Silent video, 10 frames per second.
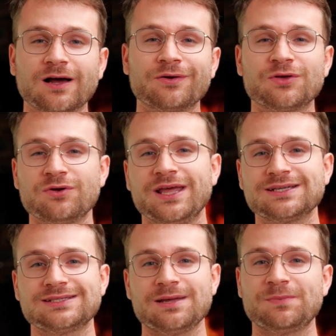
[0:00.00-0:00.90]
Now, your
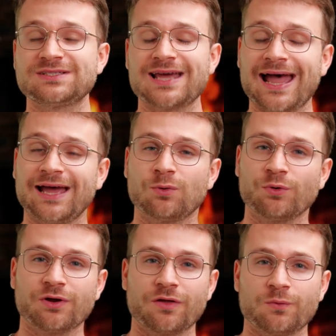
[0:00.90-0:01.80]
next step is to add
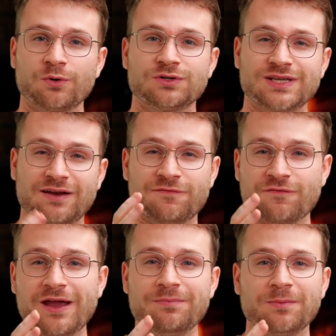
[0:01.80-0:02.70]
all your other words and
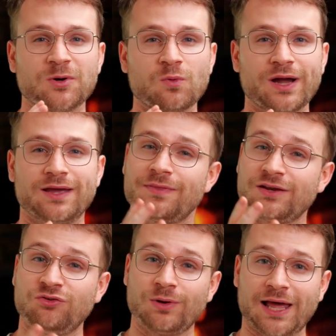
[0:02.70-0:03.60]
frame them in a way
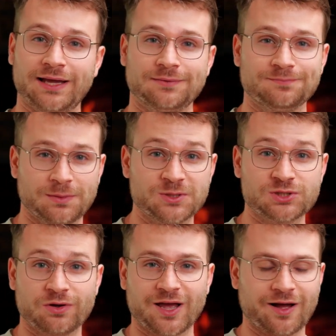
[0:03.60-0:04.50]
that you like. Let me
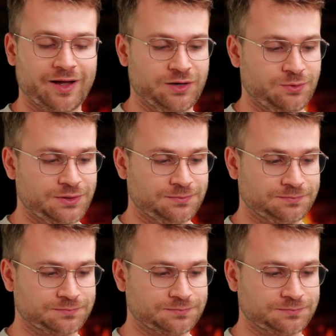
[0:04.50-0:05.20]
show you how I do it.